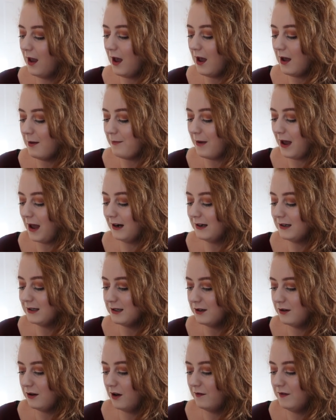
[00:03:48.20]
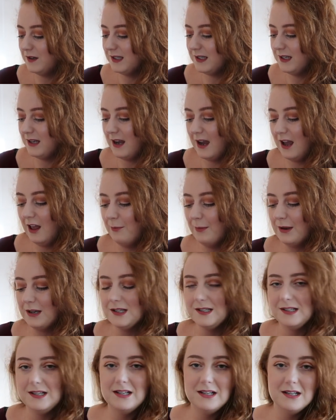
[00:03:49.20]
And obviously Elle
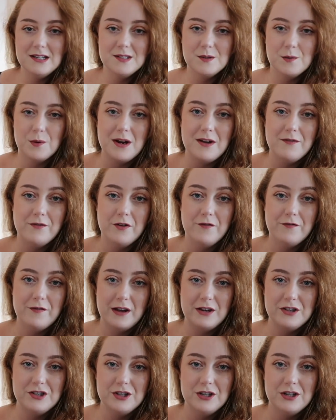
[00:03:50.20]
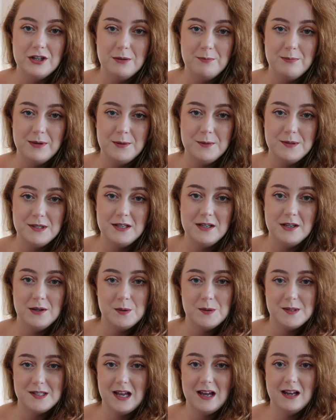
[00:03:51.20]
magazine is great for fashion, beauty
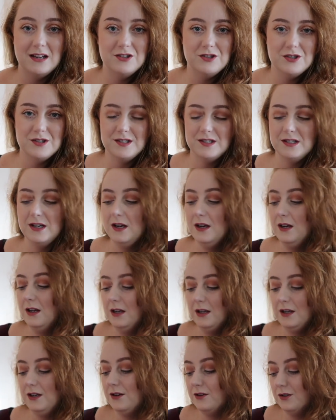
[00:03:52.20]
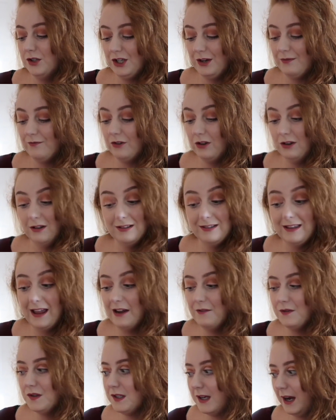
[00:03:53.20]
news, and just, you know, general
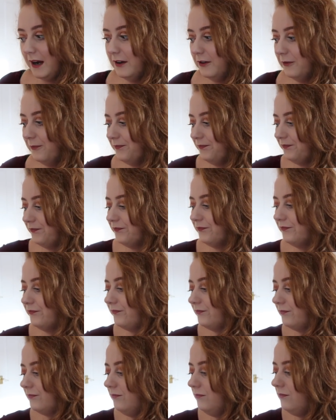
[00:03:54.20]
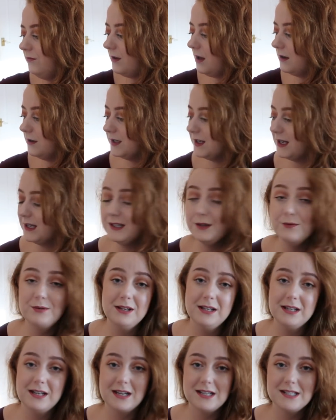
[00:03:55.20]
lifestyle. So that's a
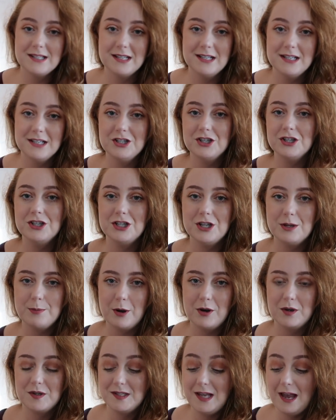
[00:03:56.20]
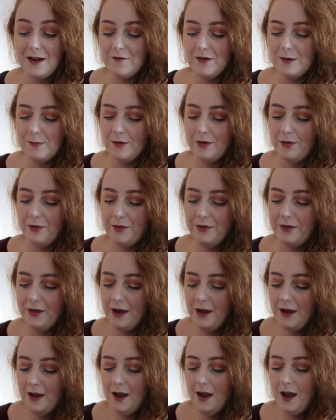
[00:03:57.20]
really nice addition to the box every month.
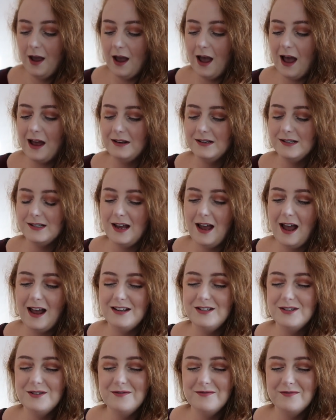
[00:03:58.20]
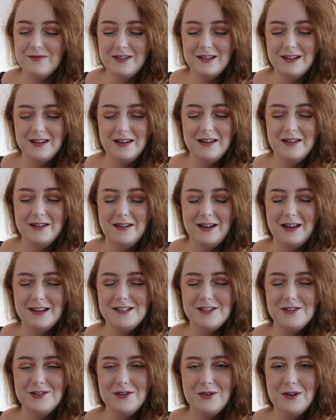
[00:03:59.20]
And I
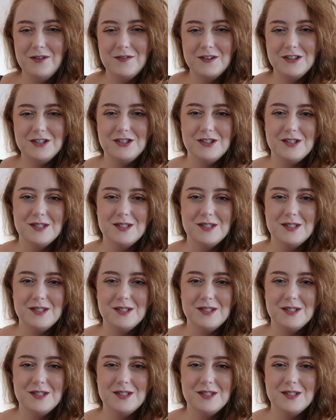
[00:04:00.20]
don't know if it's